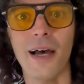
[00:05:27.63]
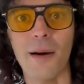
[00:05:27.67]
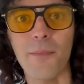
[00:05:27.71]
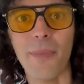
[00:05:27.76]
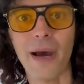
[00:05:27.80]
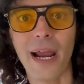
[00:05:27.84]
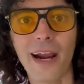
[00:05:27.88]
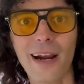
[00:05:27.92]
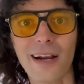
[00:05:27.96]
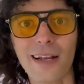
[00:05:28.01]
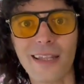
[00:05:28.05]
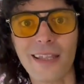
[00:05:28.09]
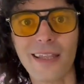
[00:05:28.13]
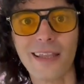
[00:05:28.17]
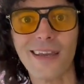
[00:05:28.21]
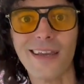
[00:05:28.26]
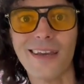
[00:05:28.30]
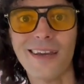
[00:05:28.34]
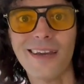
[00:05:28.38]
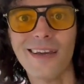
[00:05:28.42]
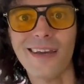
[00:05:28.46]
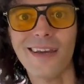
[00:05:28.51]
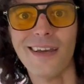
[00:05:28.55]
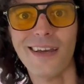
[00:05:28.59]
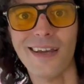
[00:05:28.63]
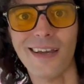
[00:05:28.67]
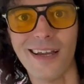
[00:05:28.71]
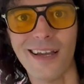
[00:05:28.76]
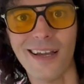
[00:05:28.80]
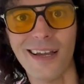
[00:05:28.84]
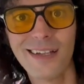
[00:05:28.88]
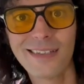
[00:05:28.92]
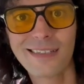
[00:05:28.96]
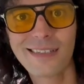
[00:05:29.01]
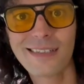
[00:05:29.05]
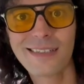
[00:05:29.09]
Apparently,
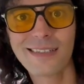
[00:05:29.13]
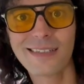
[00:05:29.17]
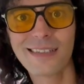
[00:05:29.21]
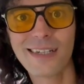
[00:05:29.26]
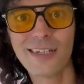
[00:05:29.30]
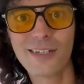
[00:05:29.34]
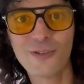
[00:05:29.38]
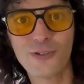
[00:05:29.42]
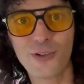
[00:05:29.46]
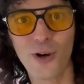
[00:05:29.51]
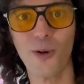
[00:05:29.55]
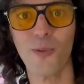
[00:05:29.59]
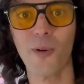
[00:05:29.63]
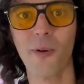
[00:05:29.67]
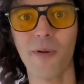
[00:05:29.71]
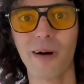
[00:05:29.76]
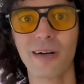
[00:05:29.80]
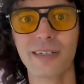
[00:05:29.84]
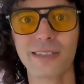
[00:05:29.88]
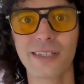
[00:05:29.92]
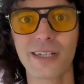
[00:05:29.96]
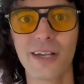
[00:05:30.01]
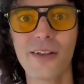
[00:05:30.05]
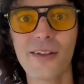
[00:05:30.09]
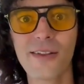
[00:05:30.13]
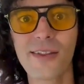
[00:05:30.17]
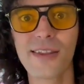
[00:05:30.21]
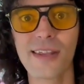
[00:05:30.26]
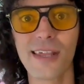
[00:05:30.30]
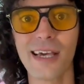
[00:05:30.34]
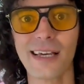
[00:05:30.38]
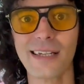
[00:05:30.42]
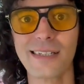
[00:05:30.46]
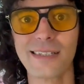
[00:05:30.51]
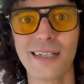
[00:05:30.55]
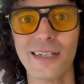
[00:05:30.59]
it's a syndrome, amongst other
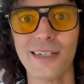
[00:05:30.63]
things,